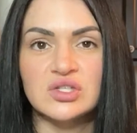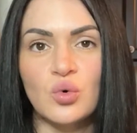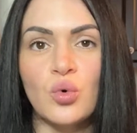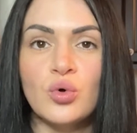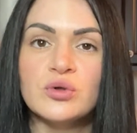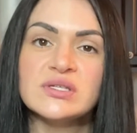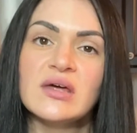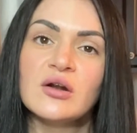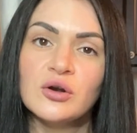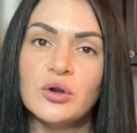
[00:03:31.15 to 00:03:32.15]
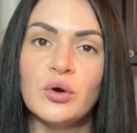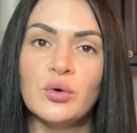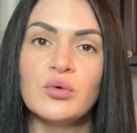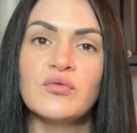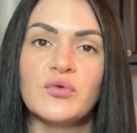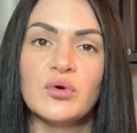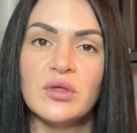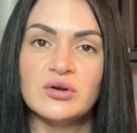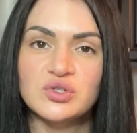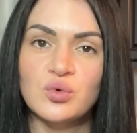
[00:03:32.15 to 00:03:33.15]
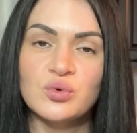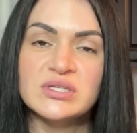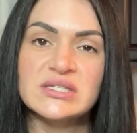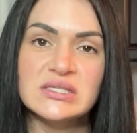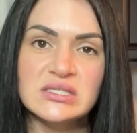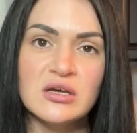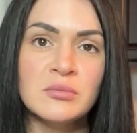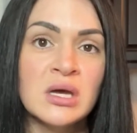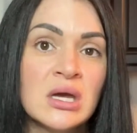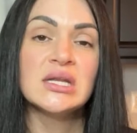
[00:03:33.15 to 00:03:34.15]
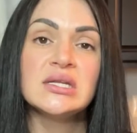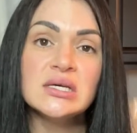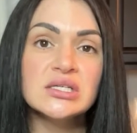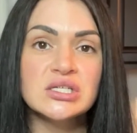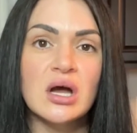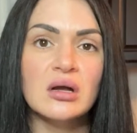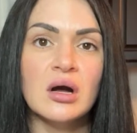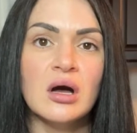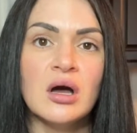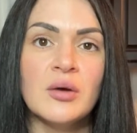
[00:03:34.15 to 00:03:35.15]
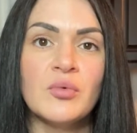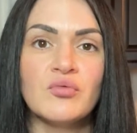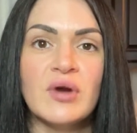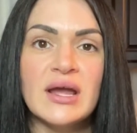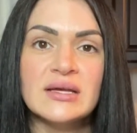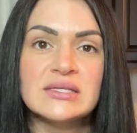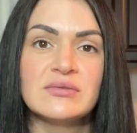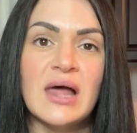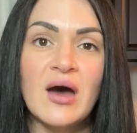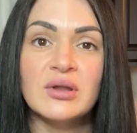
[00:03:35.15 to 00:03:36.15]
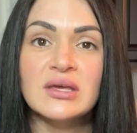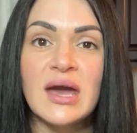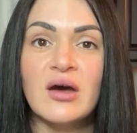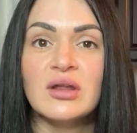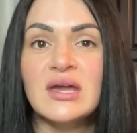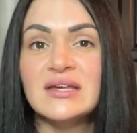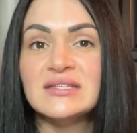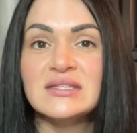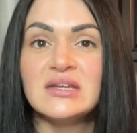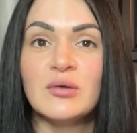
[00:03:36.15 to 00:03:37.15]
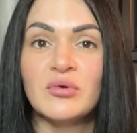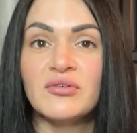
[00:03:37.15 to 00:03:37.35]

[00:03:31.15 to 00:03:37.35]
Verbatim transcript: schools and are known for their school system. Niche.com ranks Loudoun County as the number